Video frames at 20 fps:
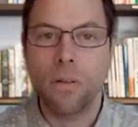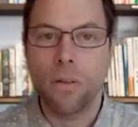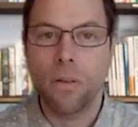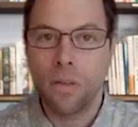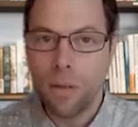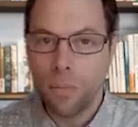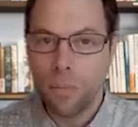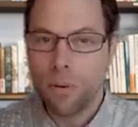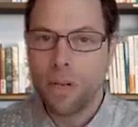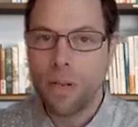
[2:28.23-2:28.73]

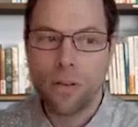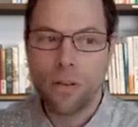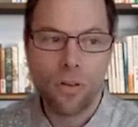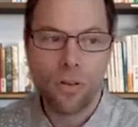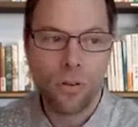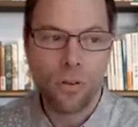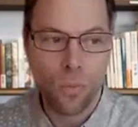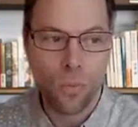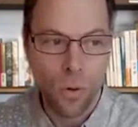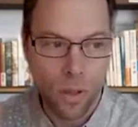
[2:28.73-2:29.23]

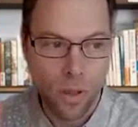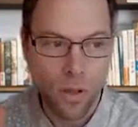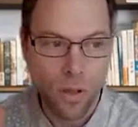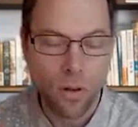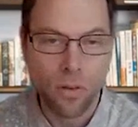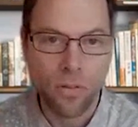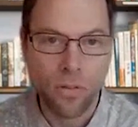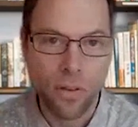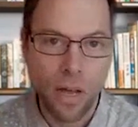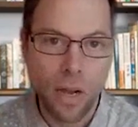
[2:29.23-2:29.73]
with
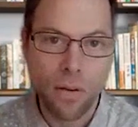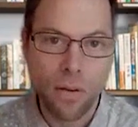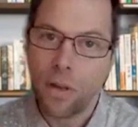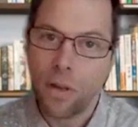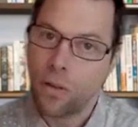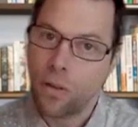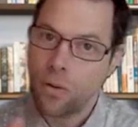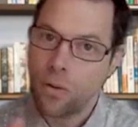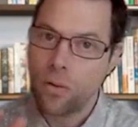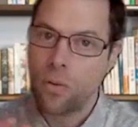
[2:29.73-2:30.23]
yourself
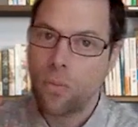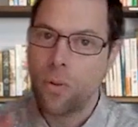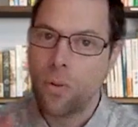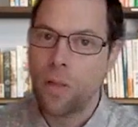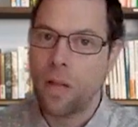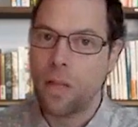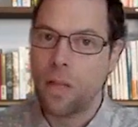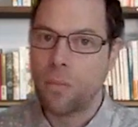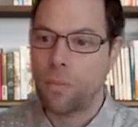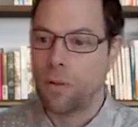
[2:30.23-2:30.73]
and also
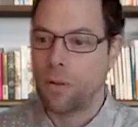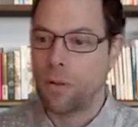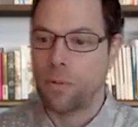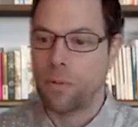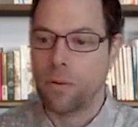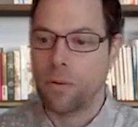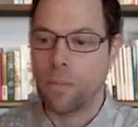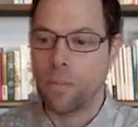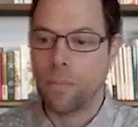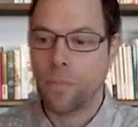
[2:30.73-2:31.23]
with other
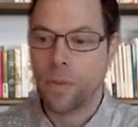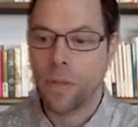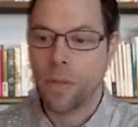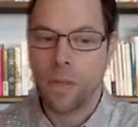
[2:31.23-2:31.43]
people.